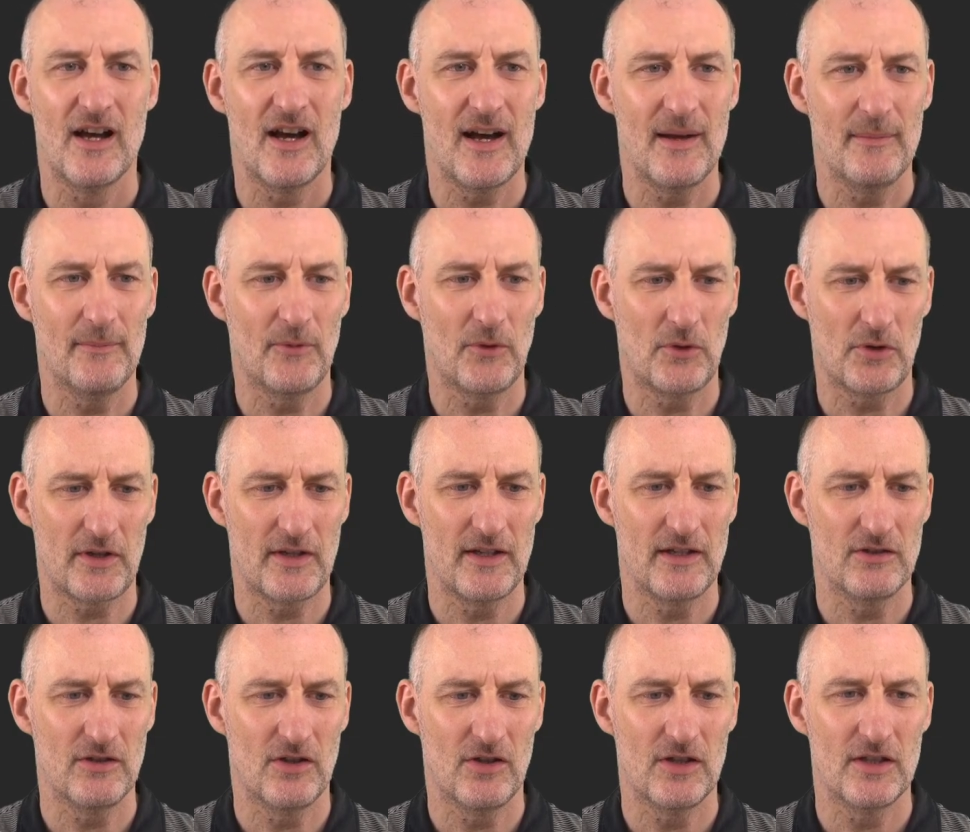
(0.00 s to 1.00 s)
I'm
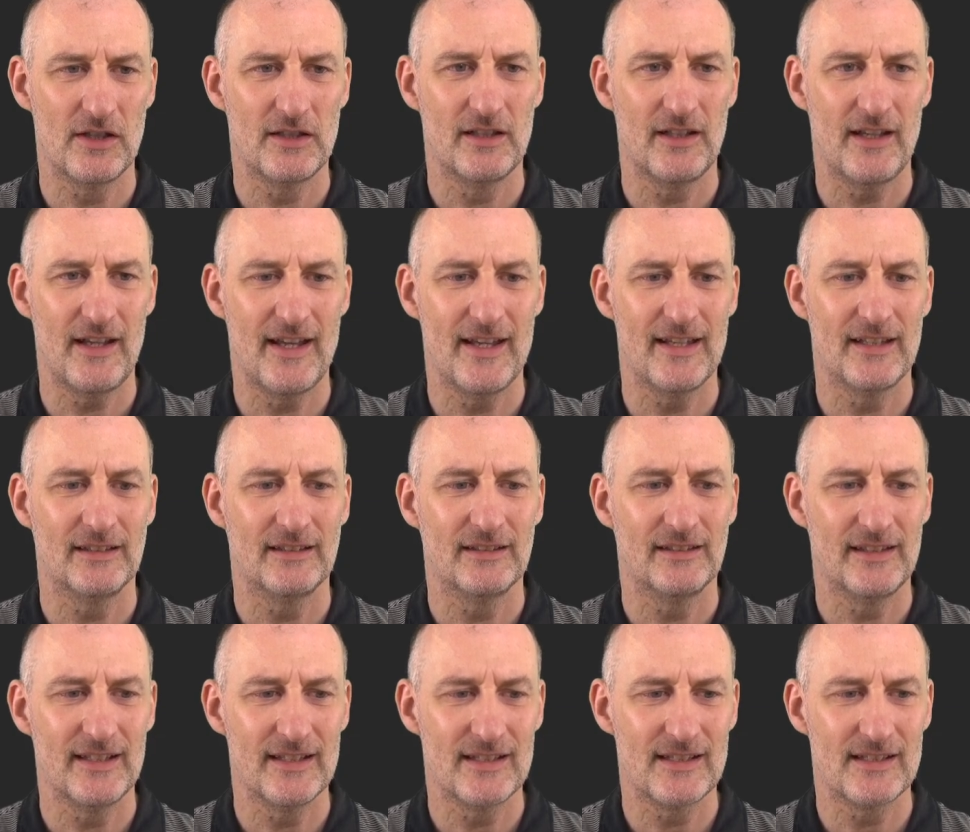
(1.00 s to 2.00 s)
working on and
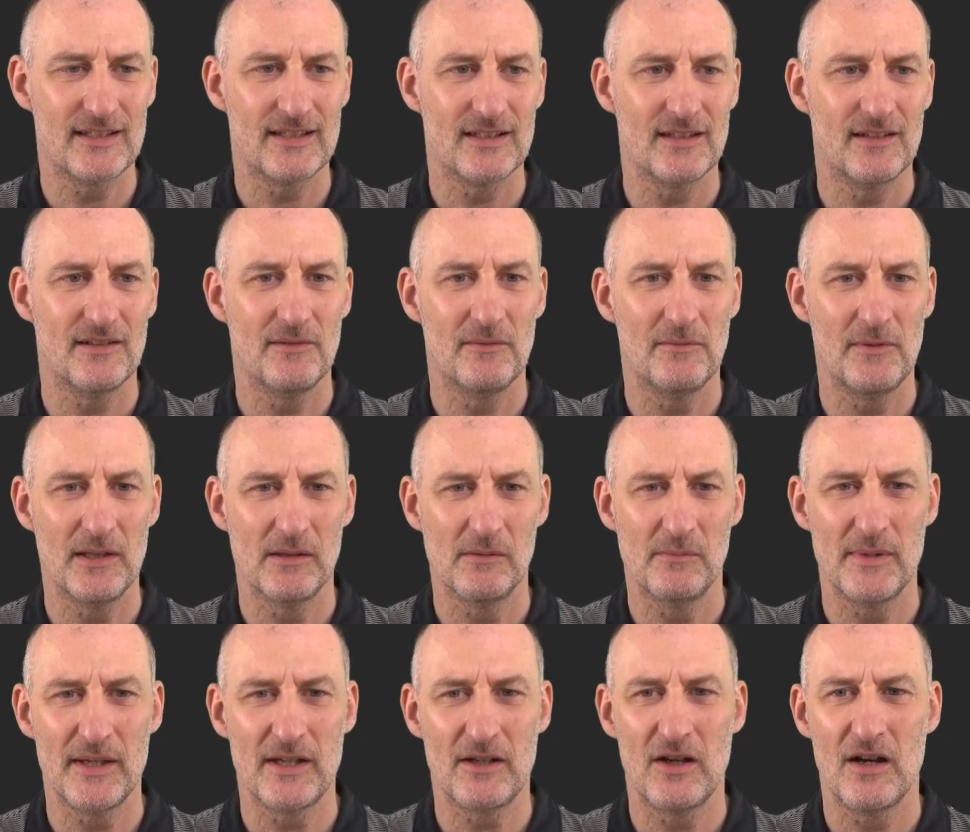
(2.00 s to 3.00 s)
this will
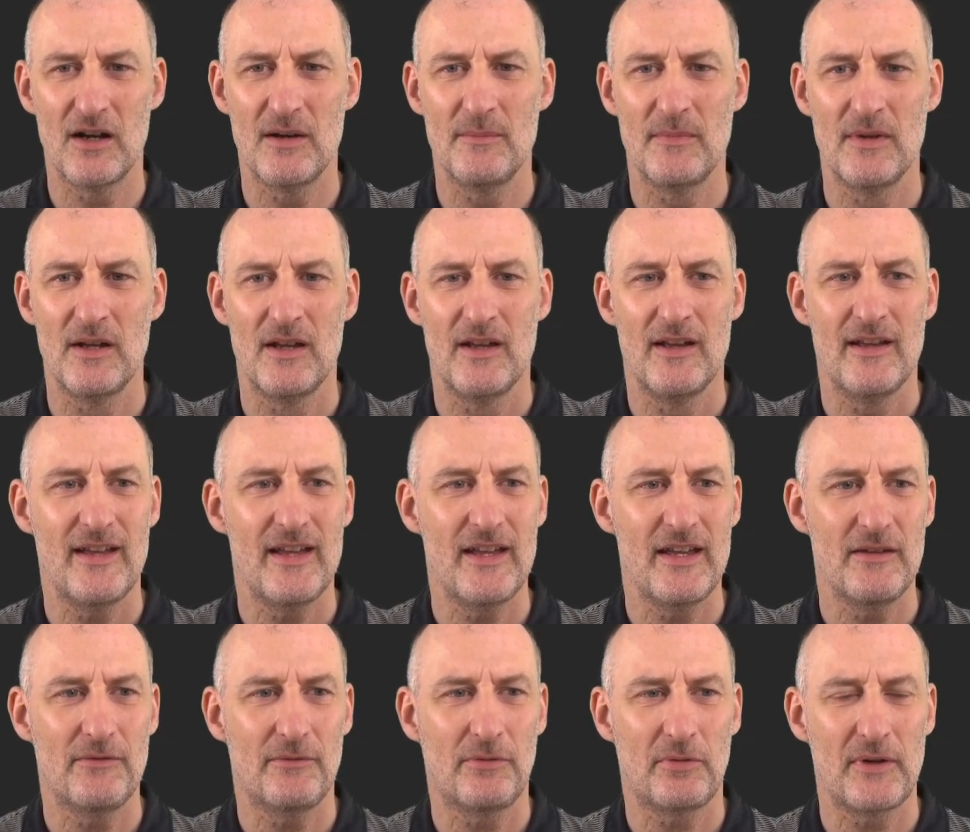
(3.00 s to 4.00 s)
become
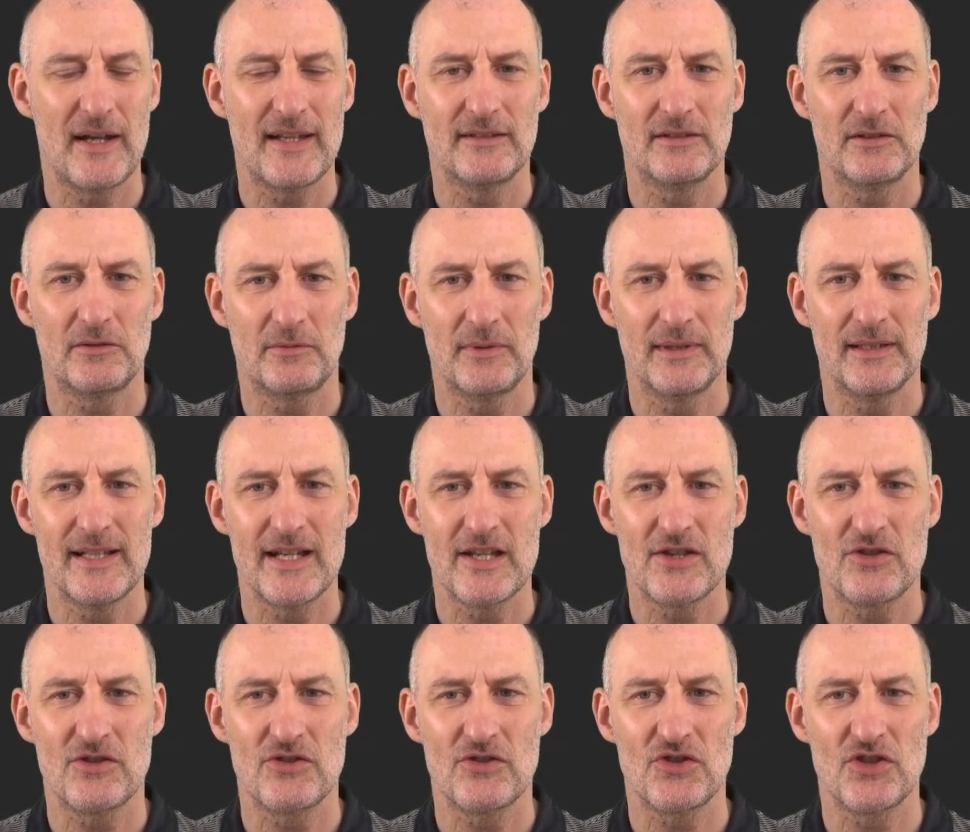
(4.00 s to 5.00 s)
a friend
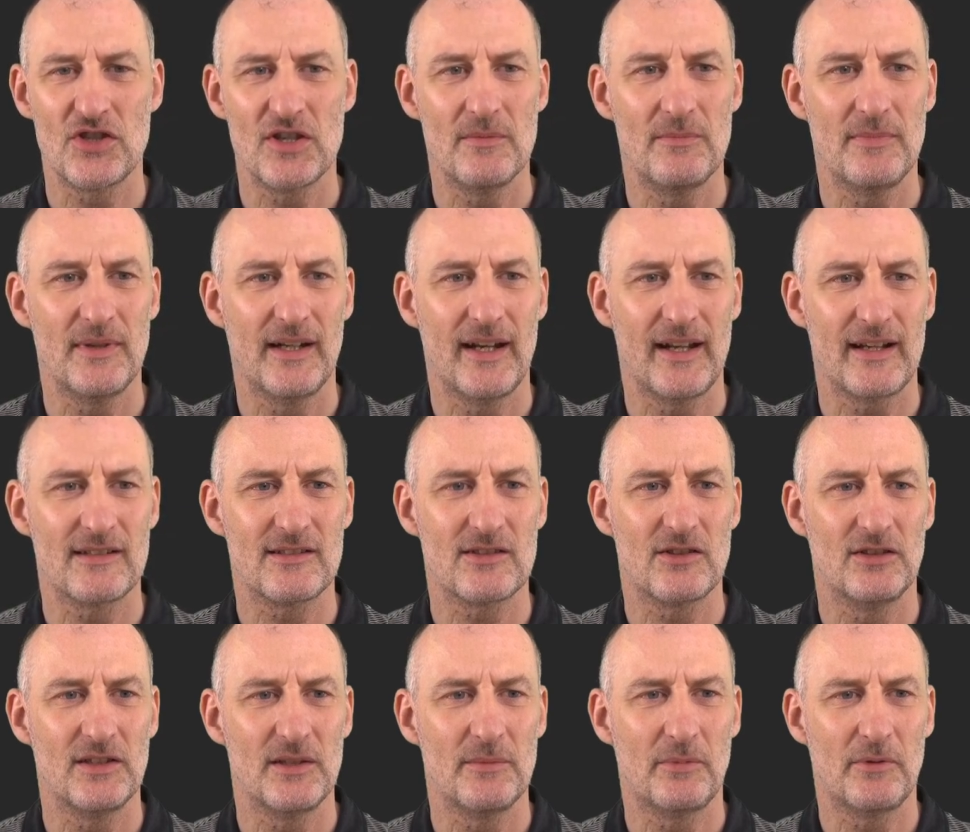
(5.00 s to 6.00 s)
relationship in
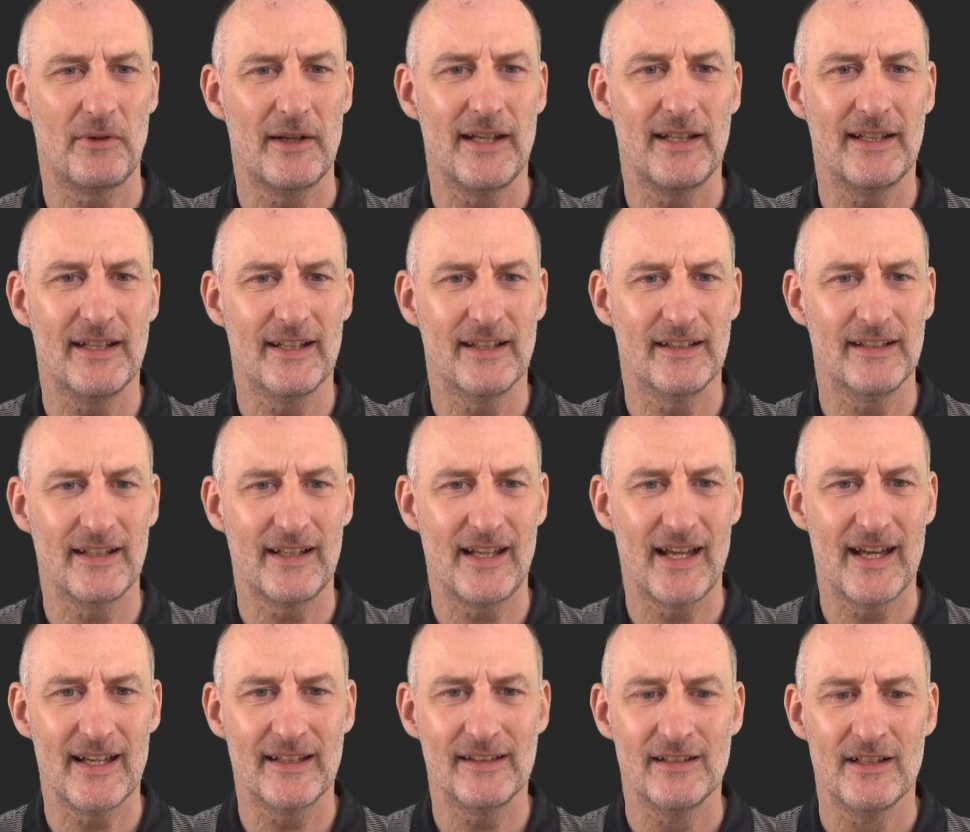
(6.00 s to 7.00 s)
ExcaliBrain. And
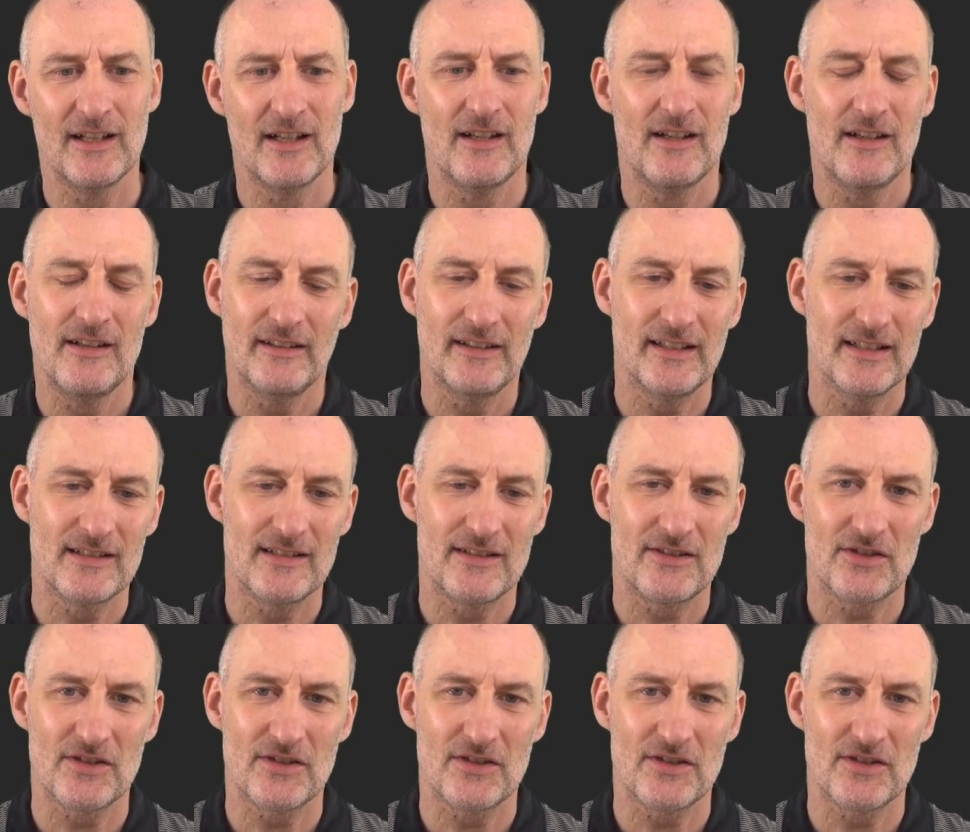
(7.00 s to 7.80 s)
again, this